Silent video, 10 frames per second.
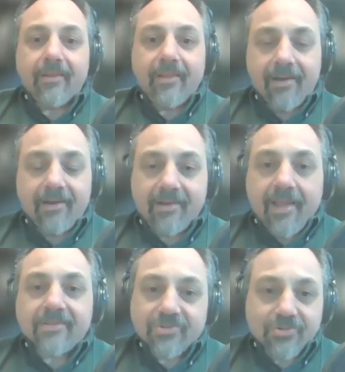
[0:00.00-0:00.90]
that it
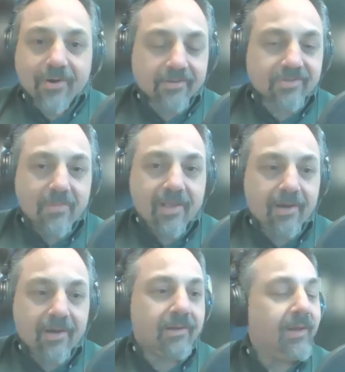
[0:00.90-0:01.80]
gets mm-hmm.
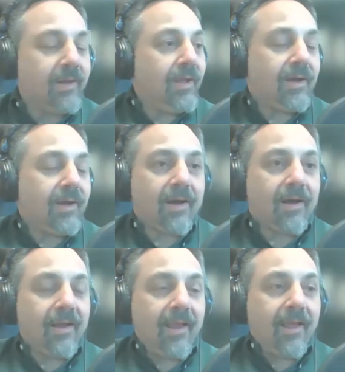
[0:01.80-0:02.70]
transmitted
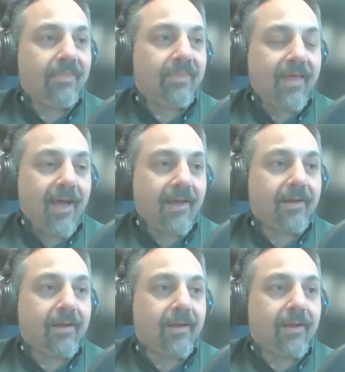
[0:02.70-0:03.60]
uh, and that
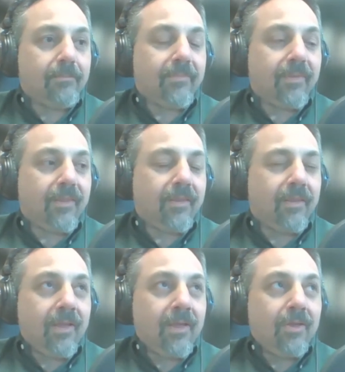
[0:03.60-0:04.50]
um,
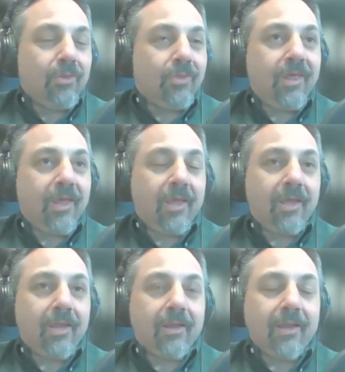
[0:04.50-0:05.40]

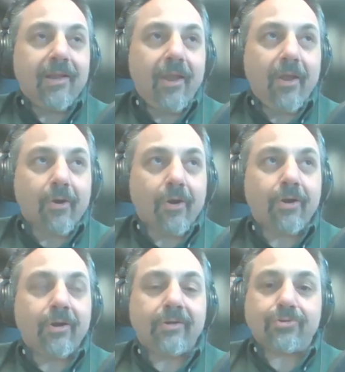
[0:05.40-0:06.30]
the
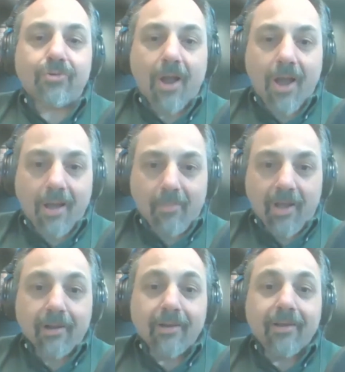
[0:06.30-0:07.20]
inherited
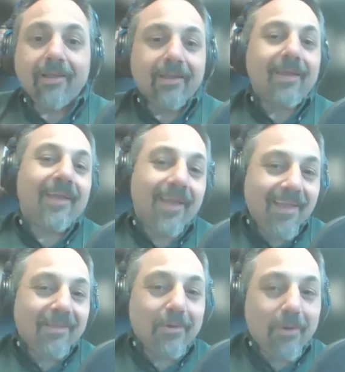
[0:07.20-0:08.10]
trauma. Yeah,
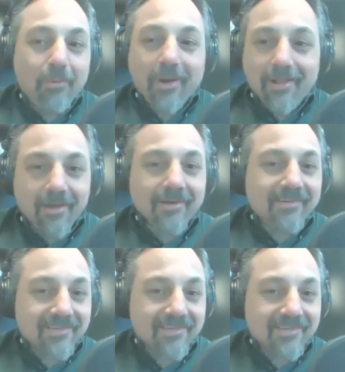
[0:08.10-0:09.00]
you know what I like
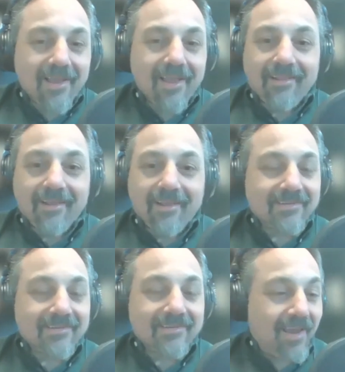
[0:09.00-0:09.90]
to say? I
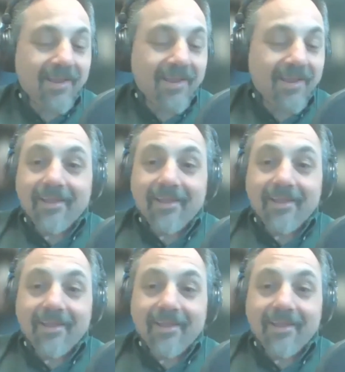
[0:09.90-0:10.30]
like to say